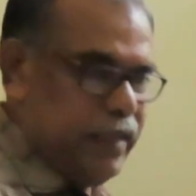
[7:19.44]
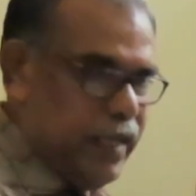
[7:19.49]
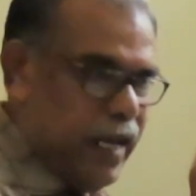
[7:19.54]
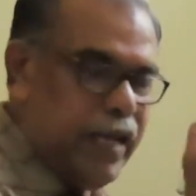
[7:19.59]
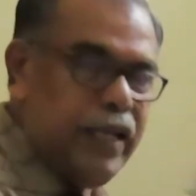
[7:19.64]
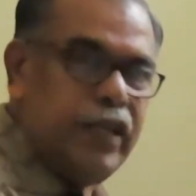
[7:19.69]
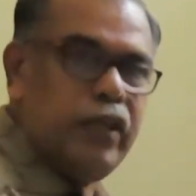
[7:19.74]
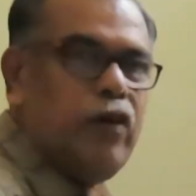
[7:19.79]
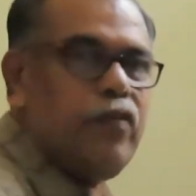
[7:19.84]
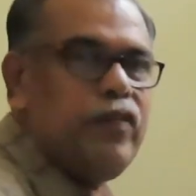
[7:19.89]

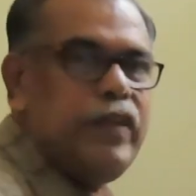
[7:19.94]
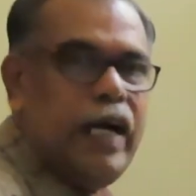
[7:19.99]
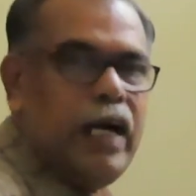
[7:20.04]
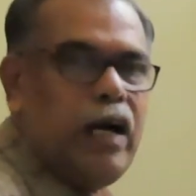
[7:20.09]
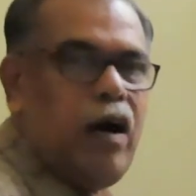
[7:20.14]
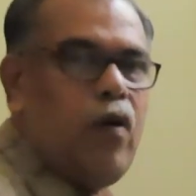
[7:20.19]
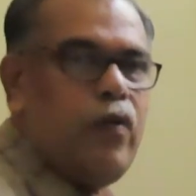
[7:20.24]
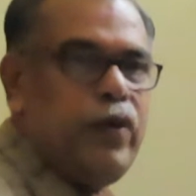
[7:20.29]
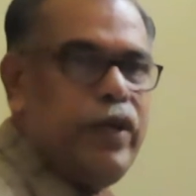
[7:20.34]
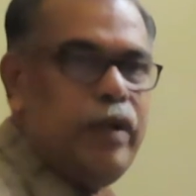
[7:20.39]
end of the
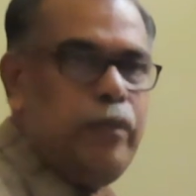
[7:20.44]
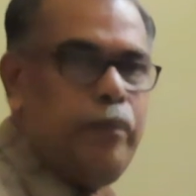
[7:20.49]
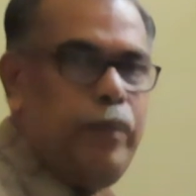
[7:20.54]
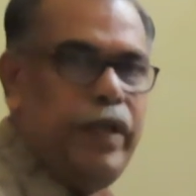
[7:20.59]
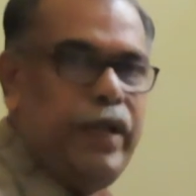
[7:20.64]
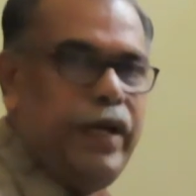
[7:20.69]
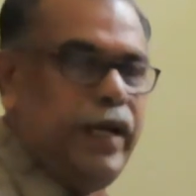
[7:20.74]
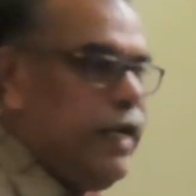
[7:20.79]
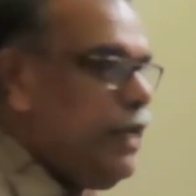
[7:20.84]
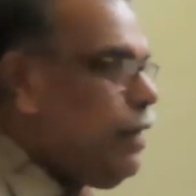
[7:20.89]
accounting
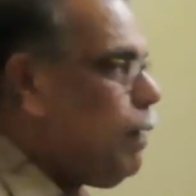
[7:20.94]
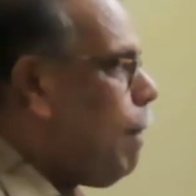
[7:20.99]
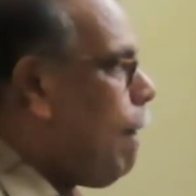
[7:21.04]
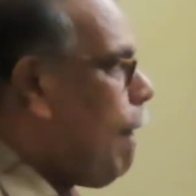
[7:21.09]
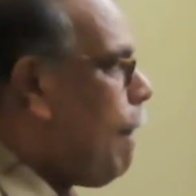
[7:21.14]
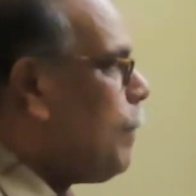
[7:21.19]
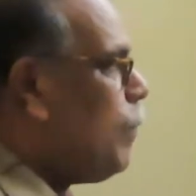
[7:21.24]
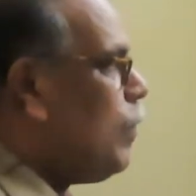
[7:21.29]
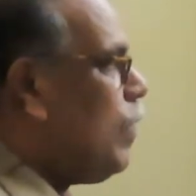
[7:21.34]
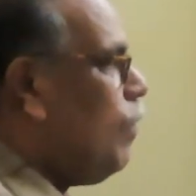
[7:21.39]
period,
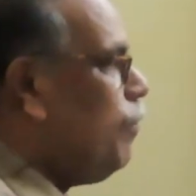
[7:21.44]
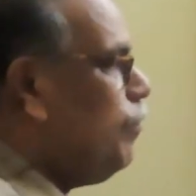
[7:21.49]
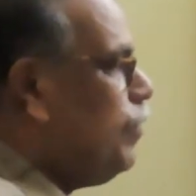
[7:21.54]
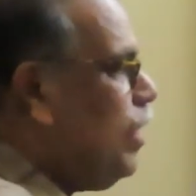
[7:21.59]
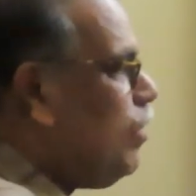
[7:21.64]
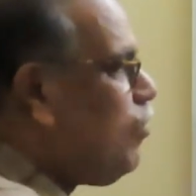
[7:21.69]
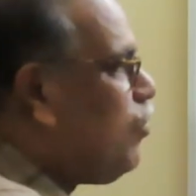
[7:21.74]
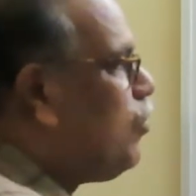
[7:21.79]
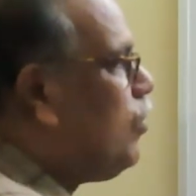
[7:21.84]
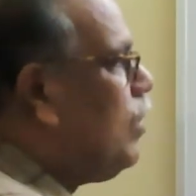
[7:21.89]

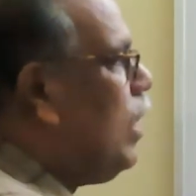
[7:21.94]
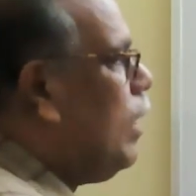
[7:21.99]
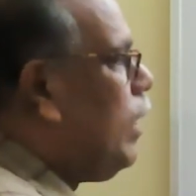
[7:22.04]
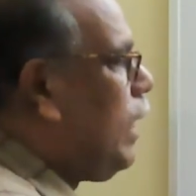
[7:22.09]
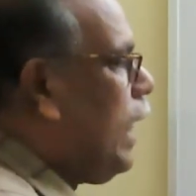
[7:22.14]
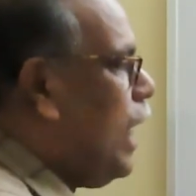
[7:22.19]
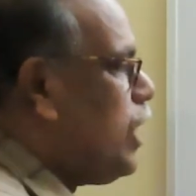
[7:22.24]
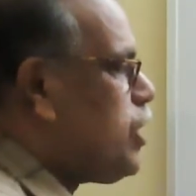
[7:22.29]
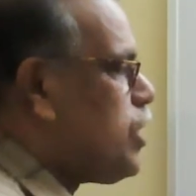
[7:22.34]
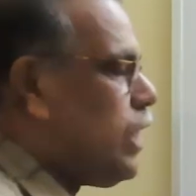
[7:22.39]
this
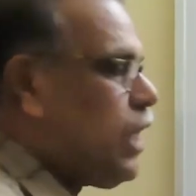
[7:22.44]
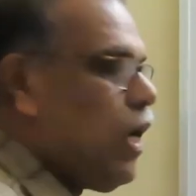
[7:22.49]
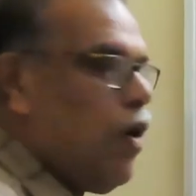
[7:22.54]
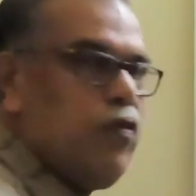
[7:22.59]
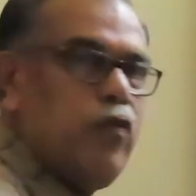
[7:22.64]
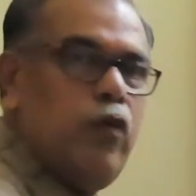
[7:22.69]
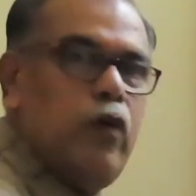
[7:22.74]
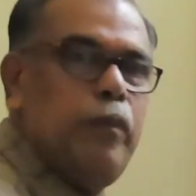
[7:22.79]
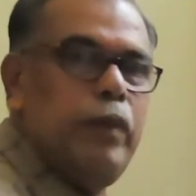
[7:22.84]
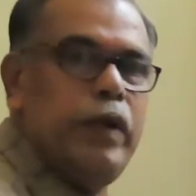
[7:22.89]
cash
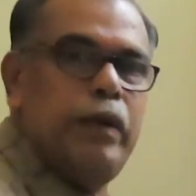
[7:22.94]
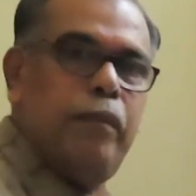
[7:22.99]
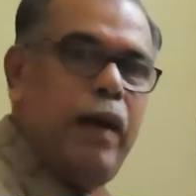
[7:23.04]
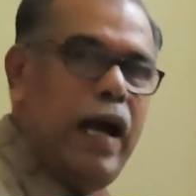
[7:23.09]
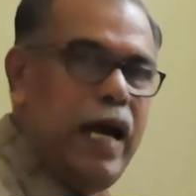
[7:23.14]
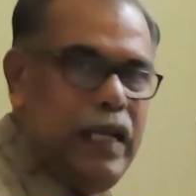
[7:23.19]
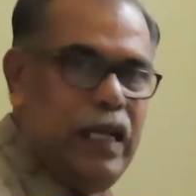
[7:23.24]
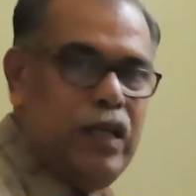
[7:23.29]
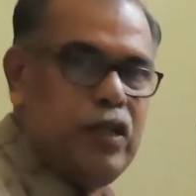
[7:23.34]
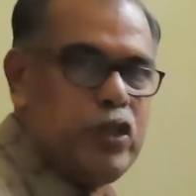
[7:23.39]
account will be
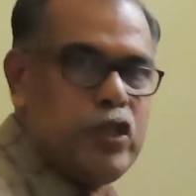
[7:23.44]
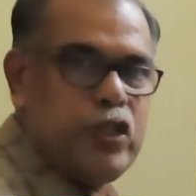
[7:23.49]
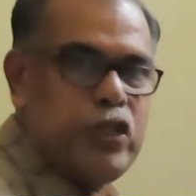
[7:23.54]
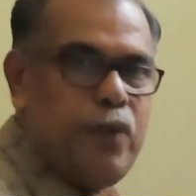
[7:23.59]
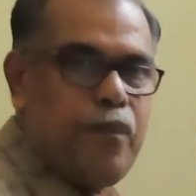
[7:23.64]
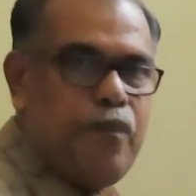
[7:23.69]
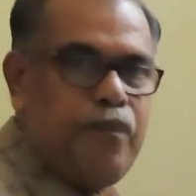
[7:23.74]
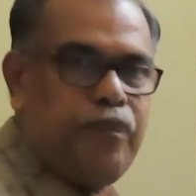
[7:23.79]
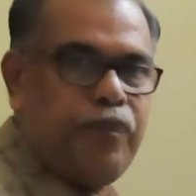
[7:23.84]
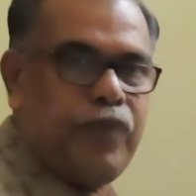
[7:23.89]

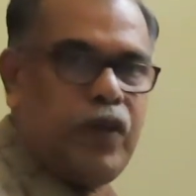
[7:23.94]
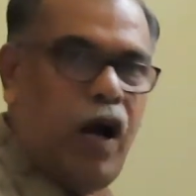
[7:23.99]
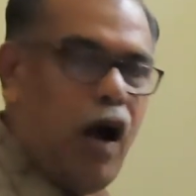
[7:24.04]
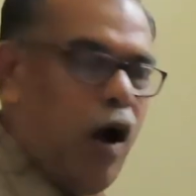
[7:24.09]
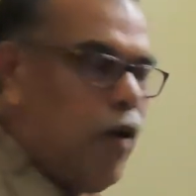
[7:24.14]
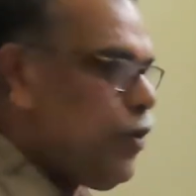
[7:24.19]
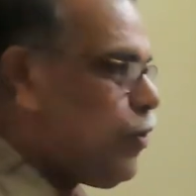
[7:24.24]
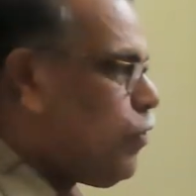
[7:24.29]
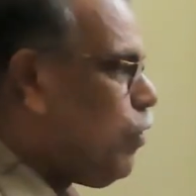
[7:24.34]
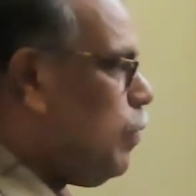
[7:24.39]
balanced.
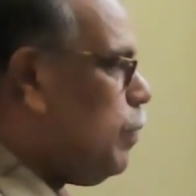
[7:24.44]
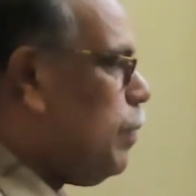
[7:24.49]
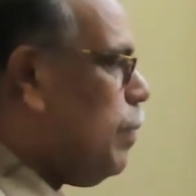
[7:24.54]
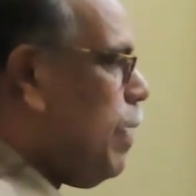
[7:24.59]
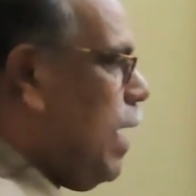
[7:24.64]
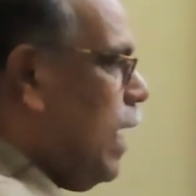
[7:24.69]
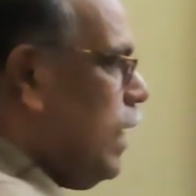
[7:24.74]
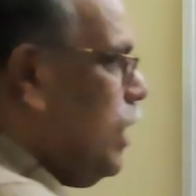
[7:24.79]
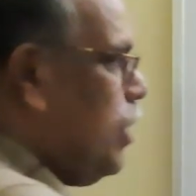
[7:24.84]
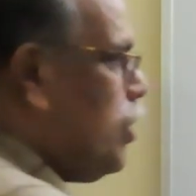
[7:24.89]
How it will be
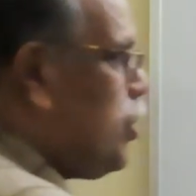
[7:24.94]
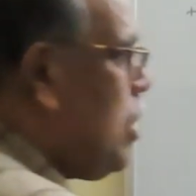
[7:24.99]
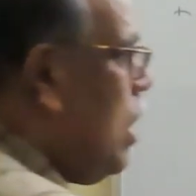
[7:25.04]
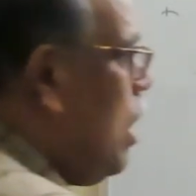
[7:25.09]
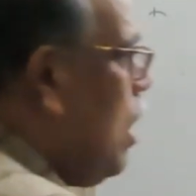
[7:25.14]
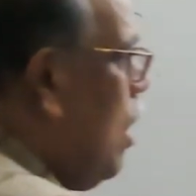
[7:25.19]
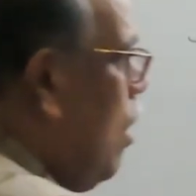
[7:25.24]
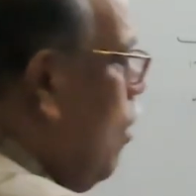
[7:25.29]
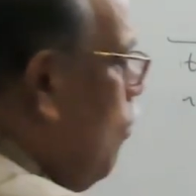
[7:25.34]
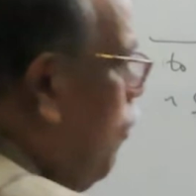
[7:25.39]
balanced?
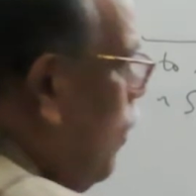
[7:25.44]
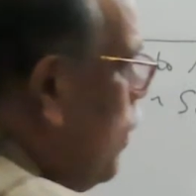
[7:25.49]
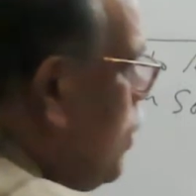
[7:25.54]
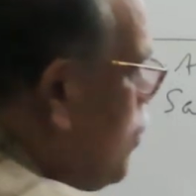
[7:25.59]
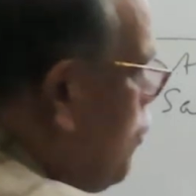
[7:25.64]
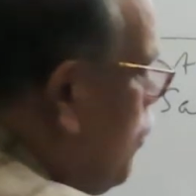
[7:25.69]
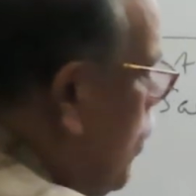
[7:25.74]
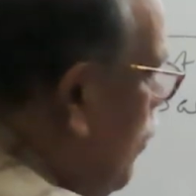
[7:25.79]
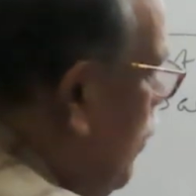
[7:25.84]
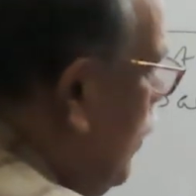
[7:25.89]

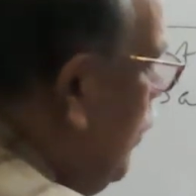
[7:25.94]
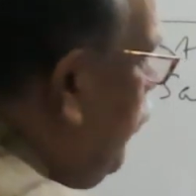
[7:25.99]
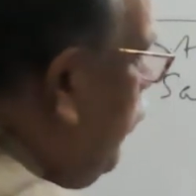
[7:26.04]
First we will